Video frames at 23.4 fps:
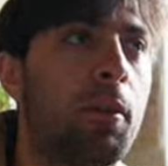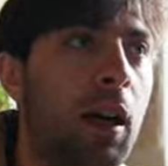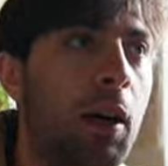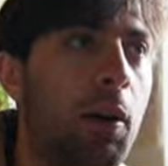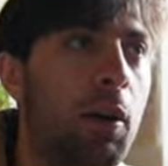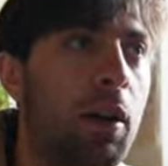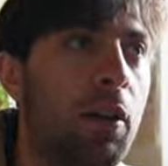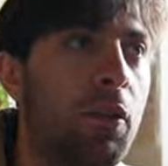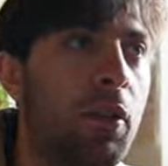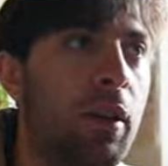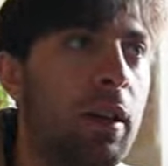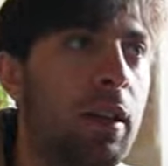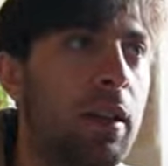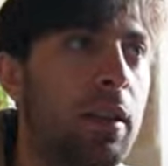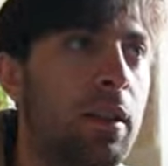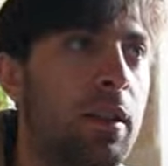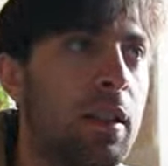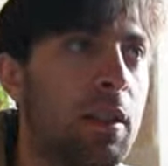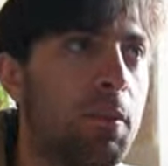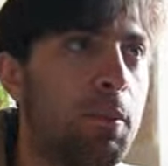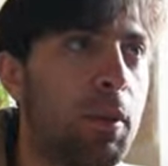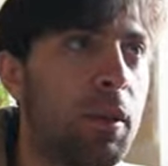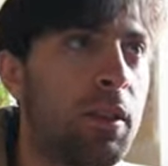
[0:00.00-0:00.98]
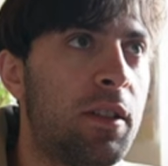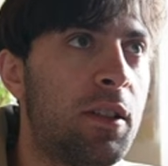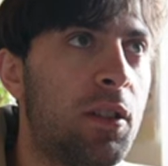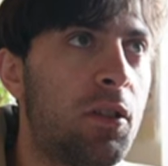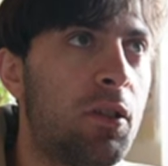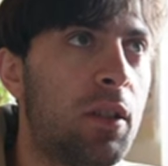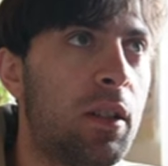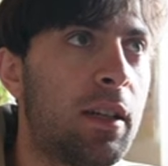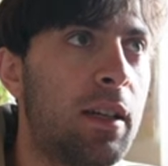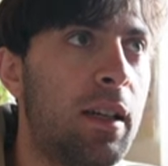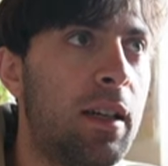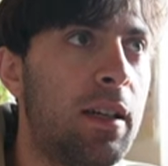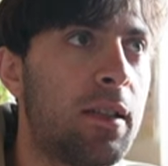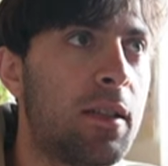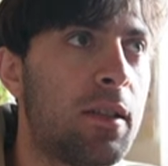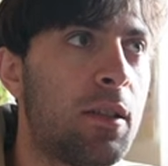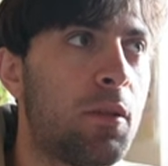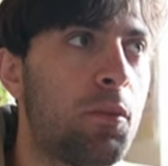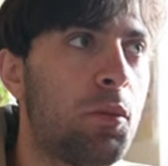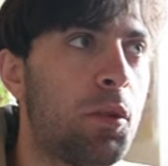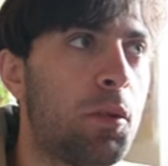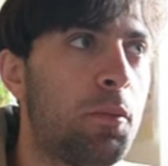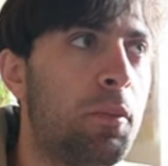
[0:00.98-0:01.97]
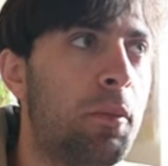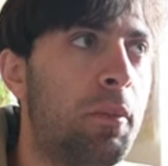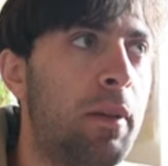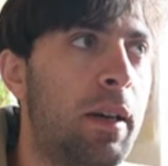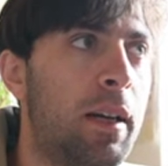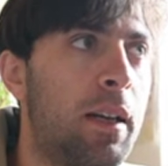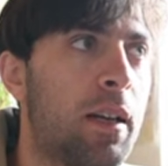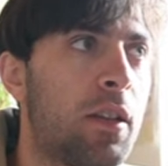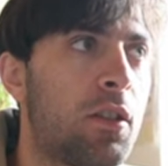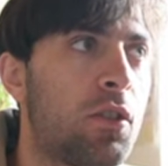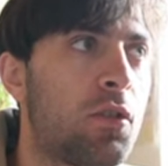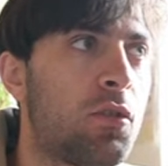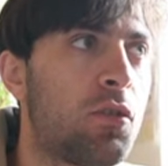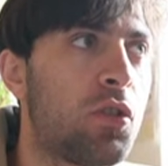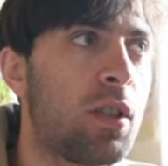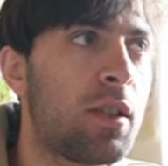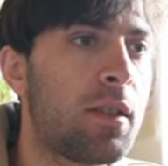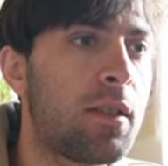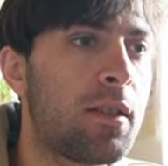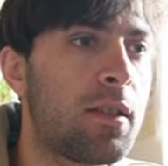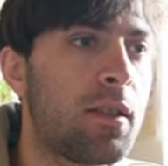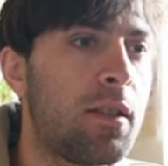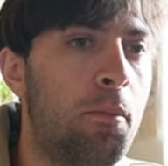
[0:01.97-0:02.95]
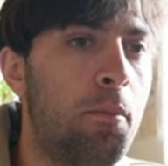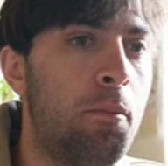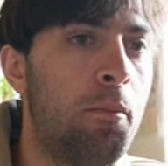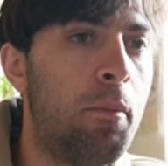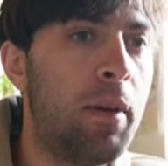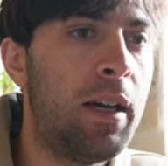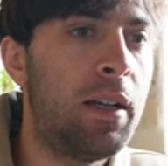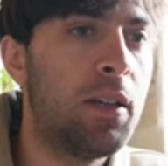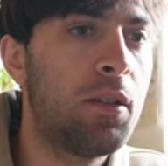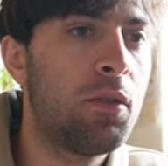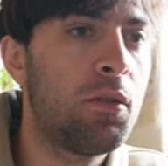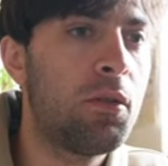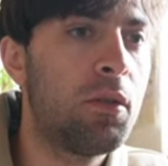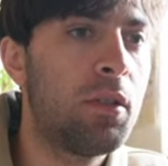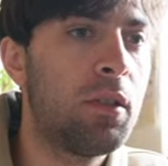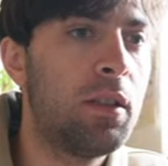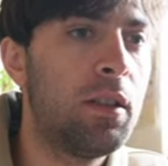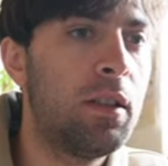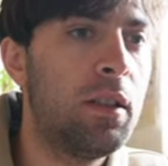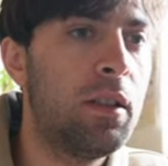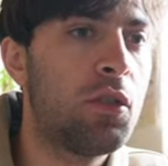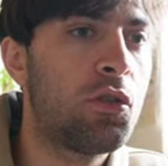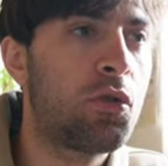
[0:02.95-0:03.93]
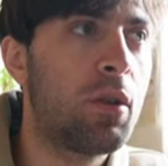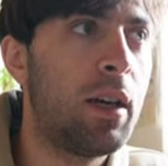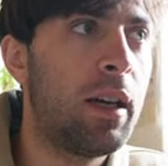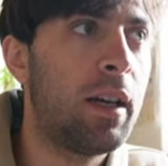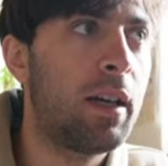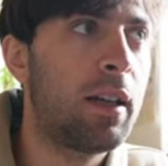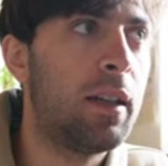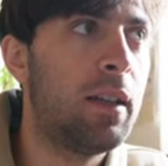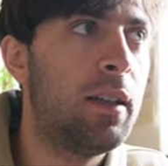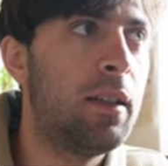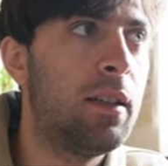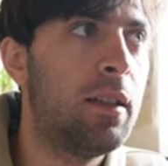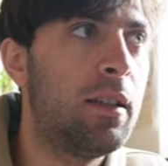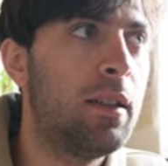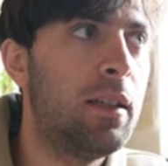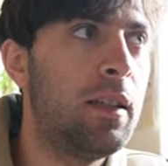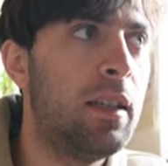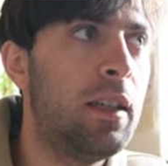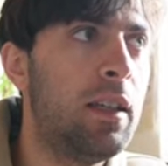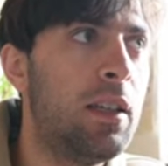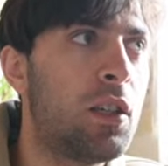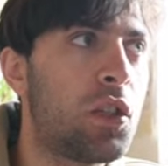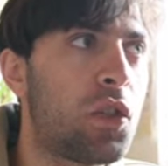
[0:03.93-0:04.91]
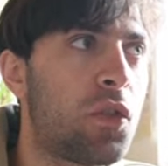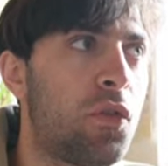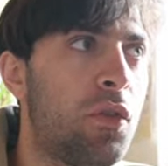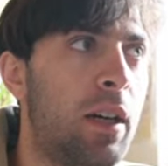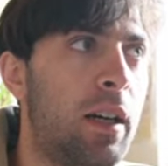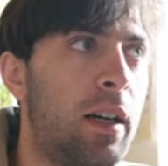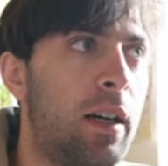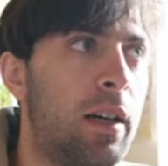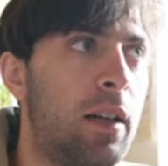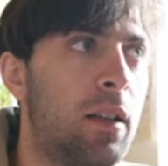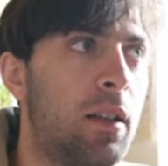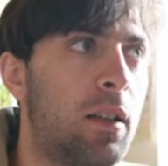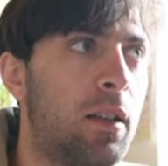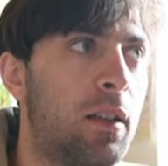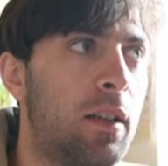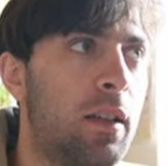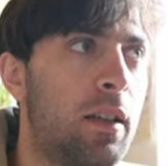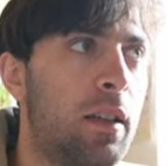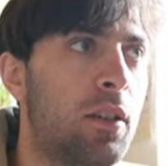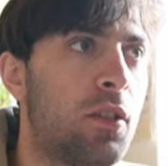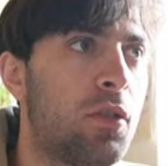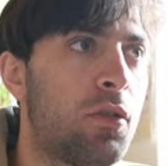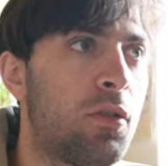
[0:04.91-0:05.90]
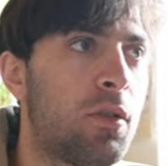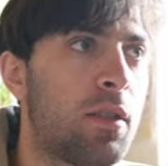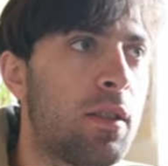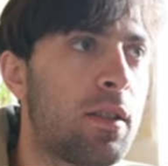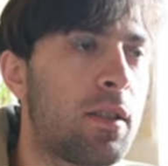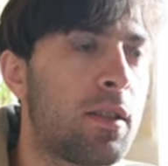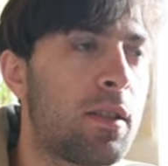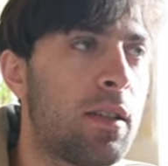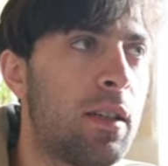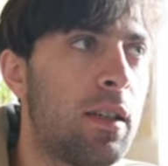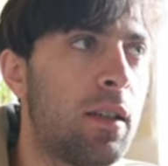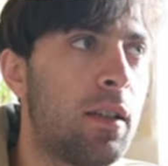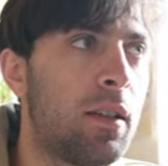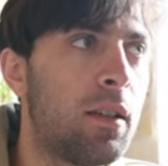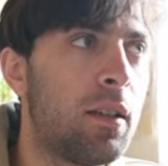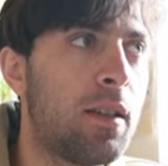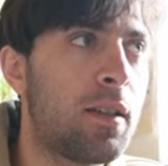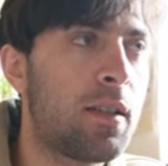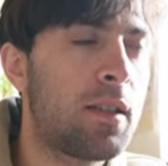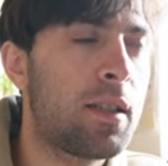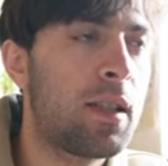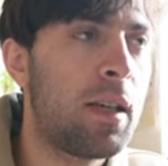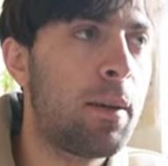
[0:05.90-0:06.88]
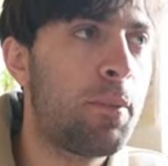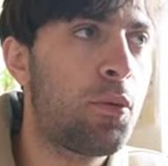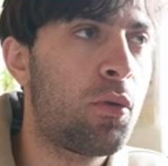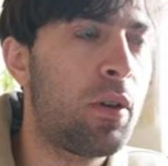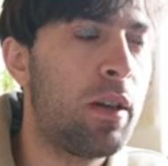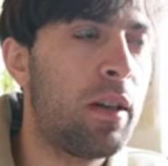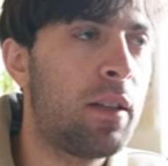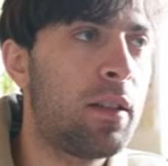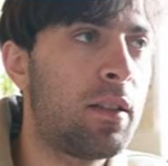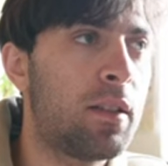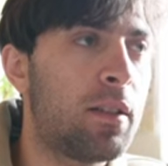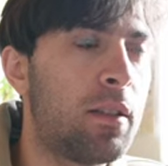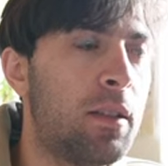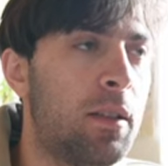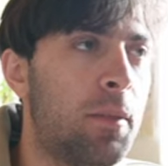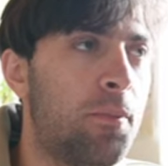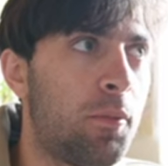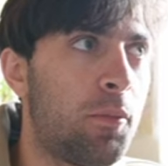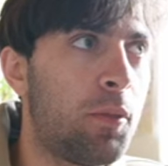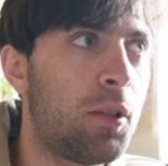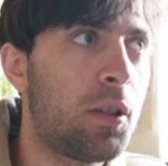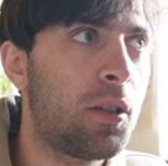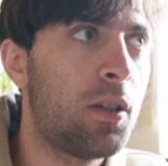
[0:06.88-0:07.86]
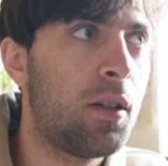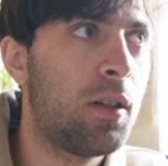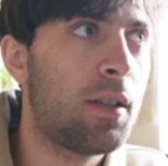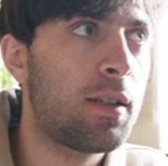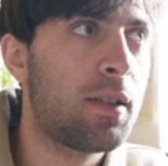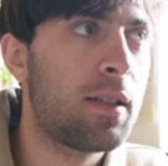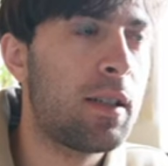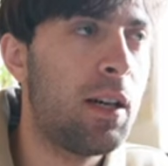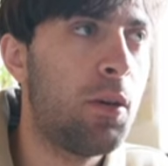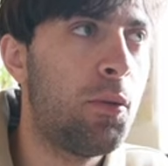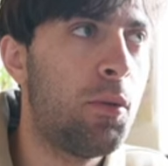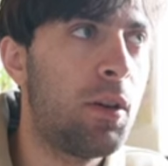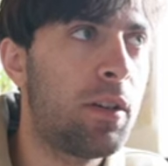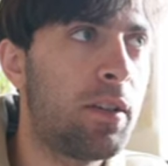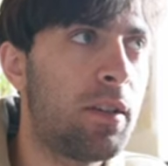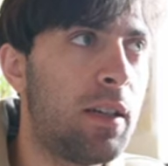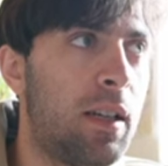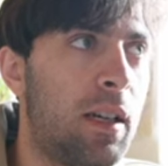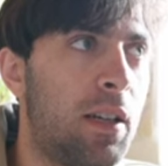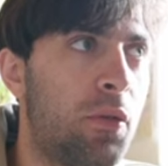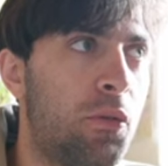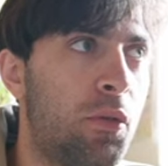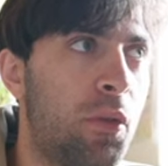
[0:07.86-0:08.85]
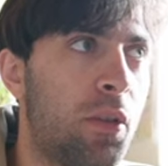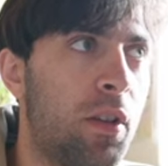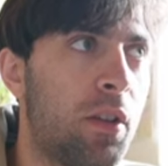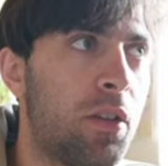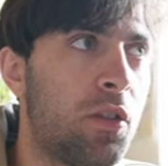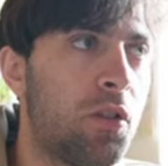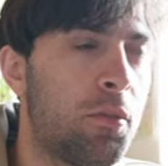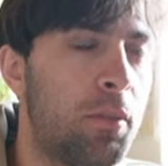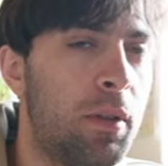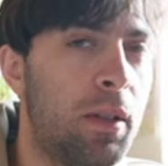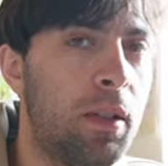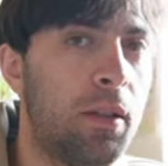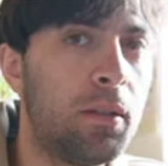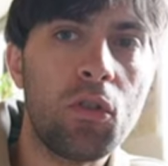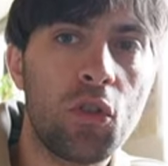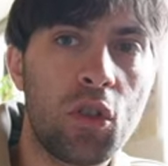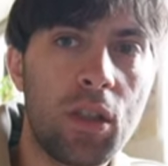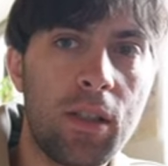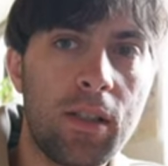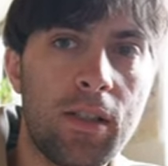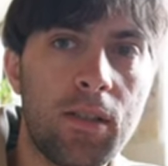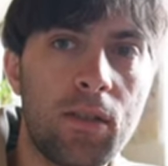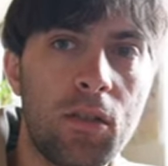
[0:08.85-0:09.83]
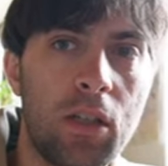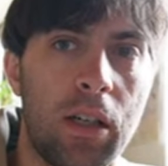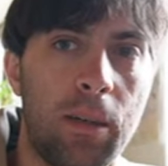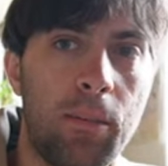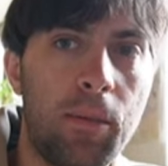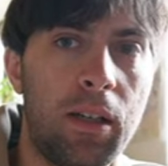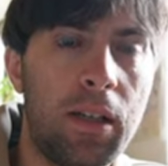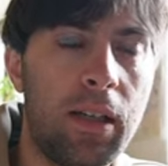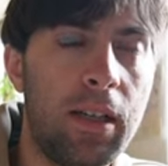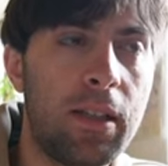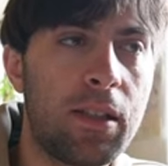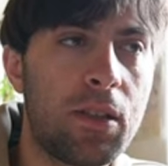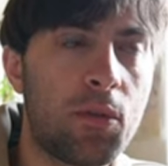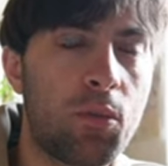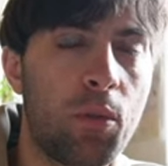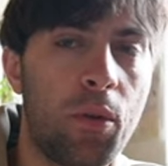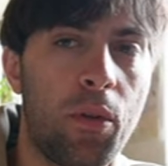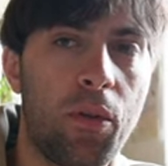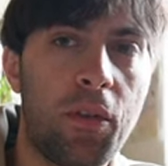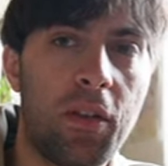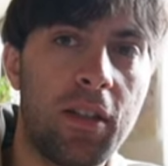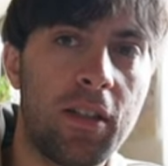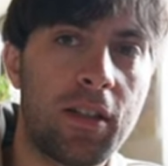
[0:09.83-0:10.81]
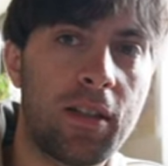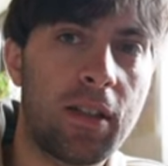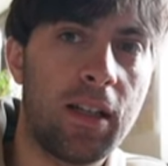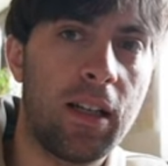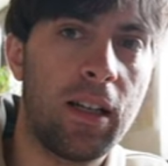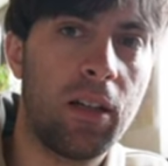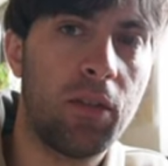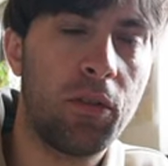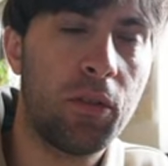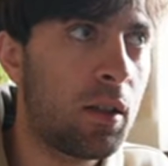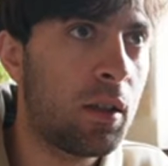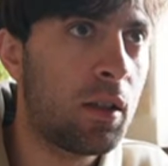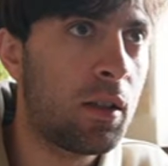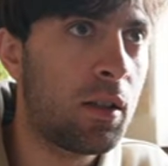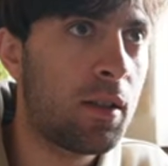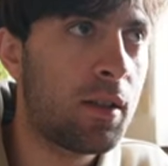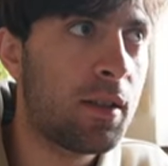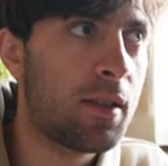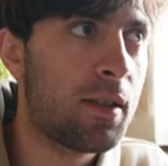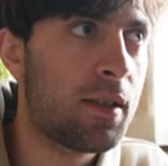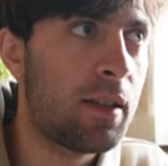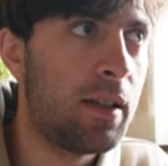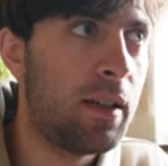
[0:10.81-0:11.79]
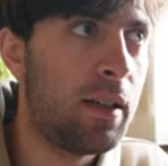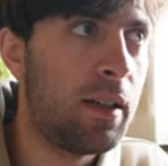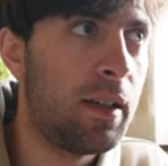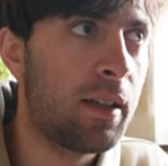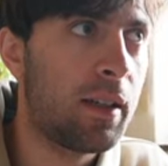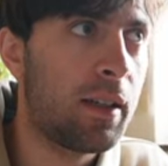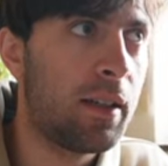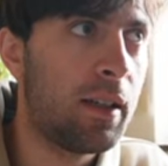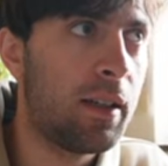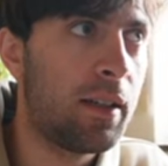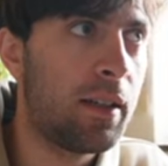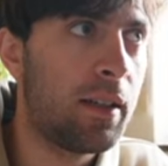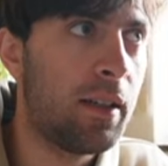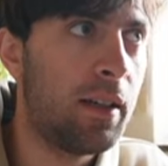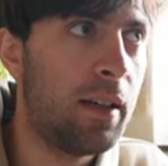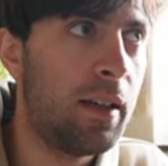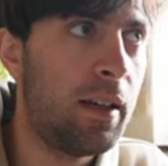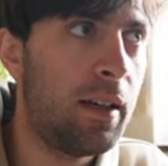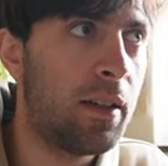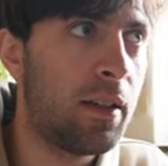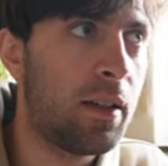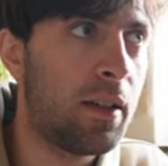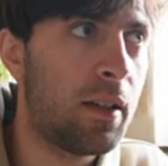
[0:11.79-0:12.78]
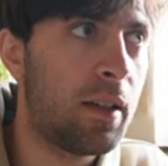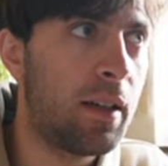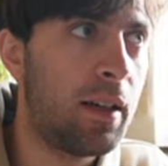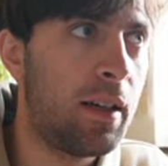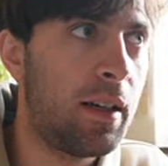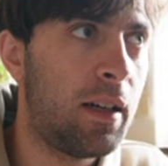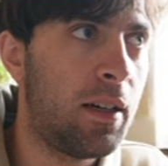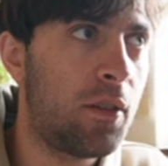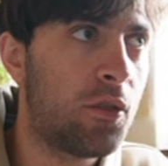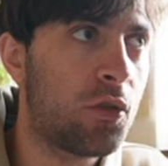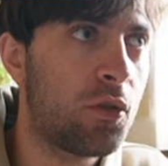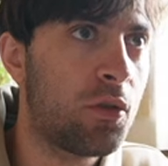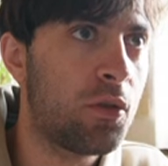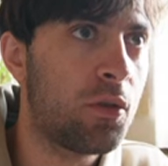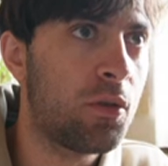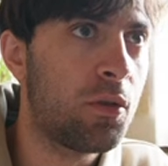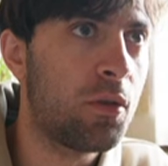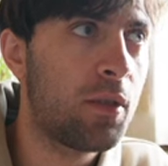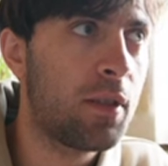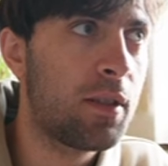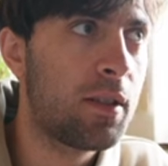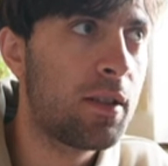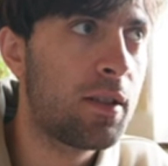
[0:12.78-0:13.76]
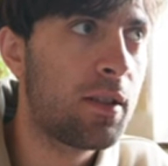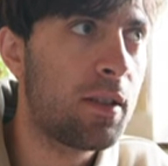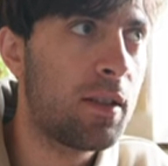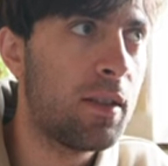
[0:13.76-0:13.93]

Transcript: However, in this particular case, it would be better to just manually drag in each file into this thing separately, because I want everything to be just normalized with itself. Gotta say, I kinda hate that I have to do this.